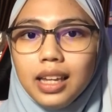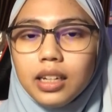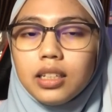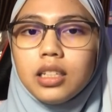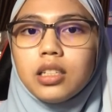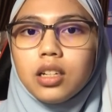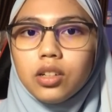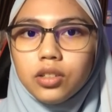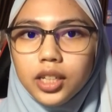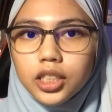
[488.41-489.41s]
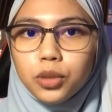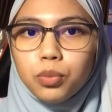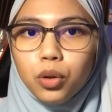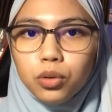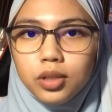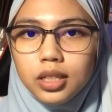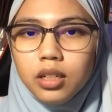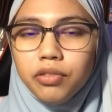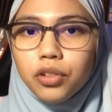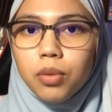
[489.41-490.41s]
it discourages
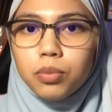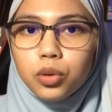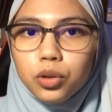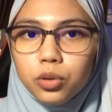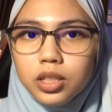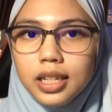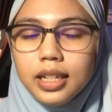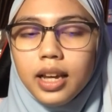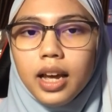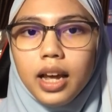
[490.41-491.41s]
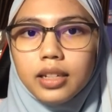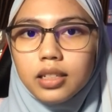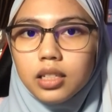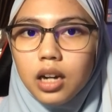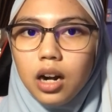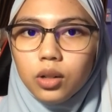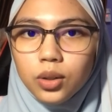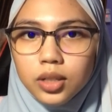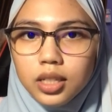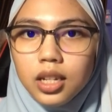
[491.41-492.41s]
producer from producing extra
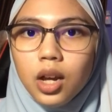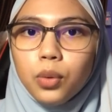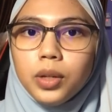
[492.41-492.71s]
goods,